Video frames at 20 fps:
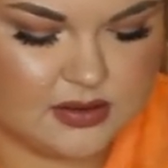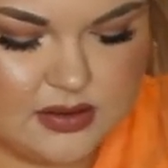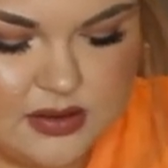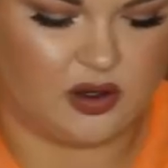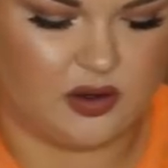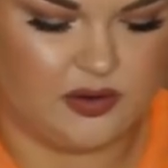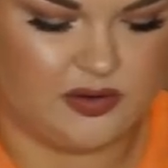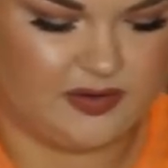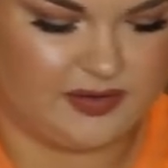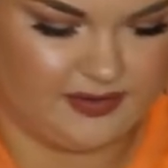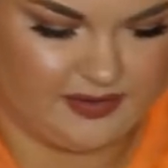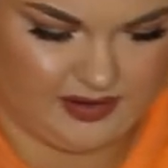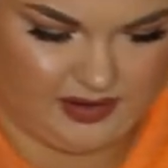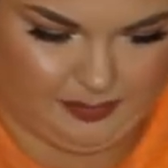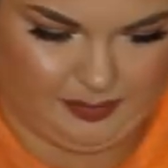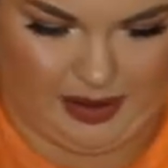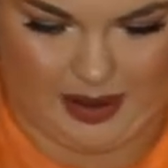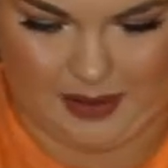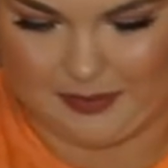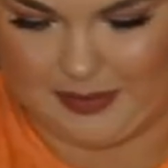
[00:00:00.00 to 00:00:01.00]
So since
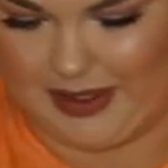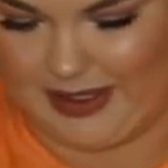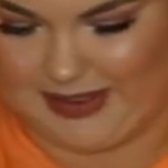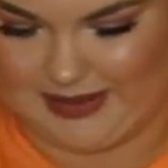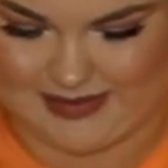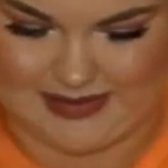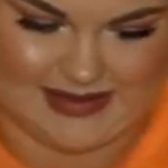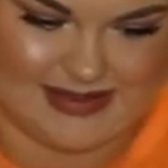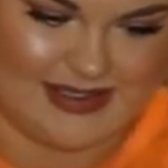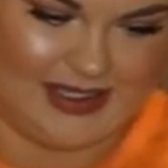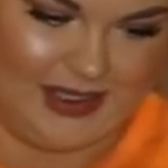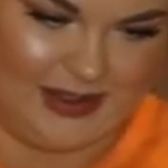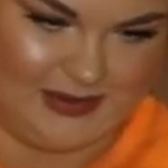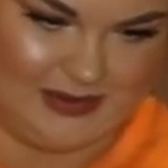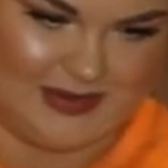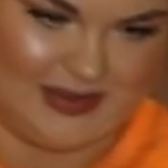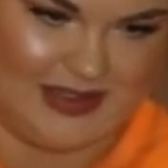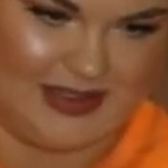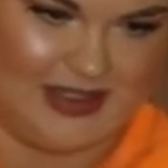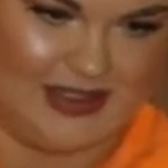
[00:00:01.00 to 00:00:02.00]
the pumpkin is
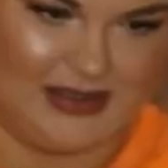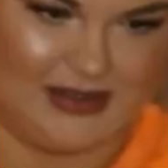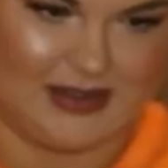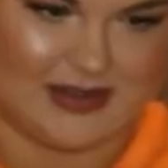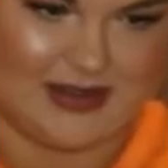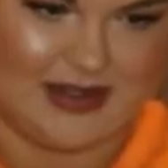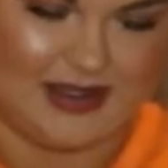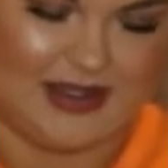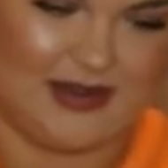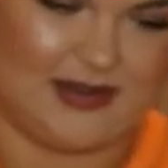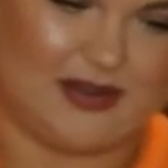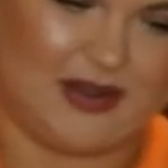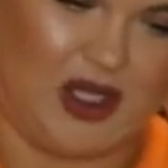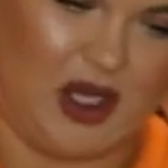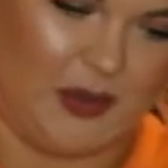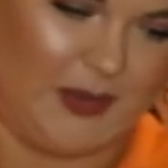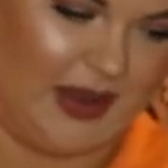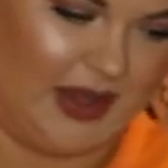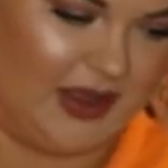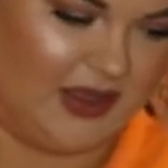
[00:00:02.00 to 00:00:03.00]
tilted, it looks like it's
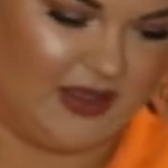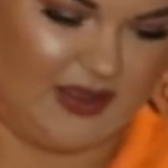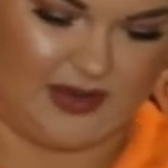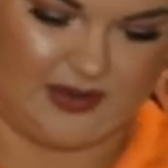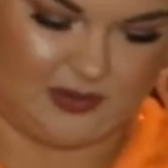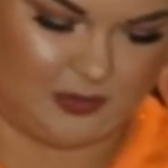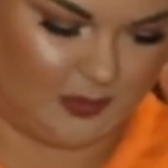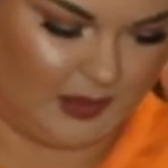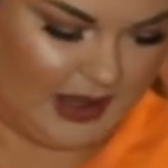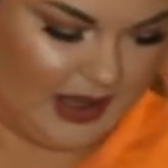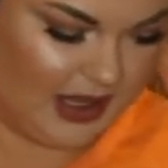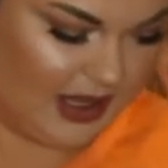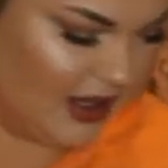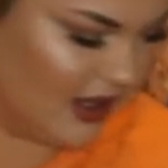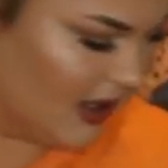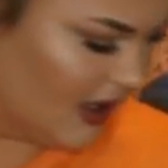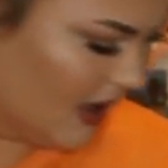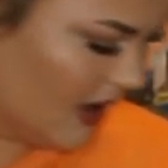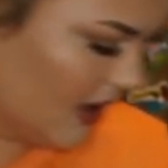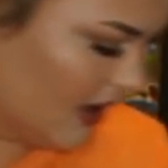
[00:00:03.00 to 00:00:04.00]
going this
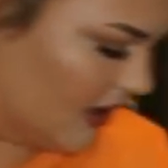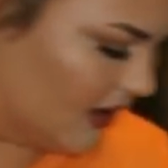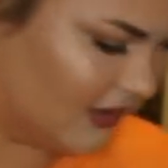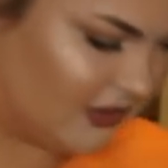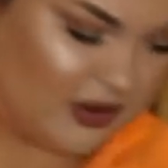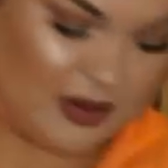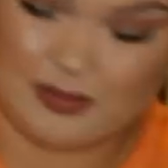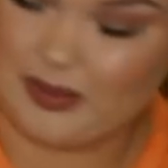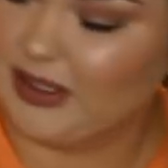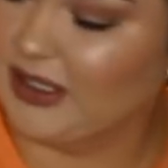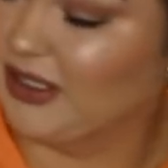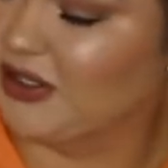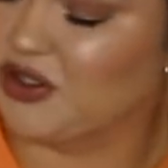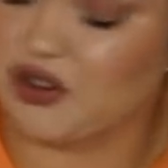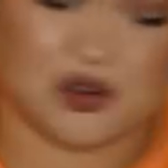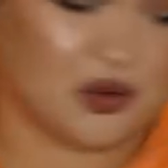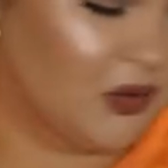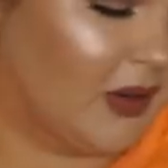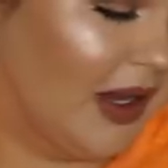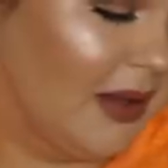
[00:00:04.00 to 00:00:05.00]
way. So I'm gonna
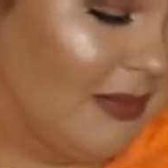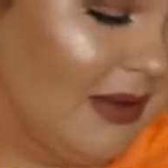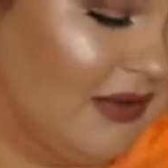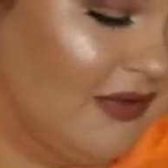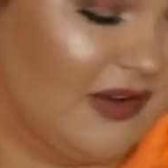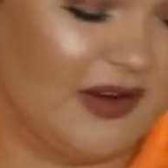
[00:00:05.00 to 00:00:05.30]
try my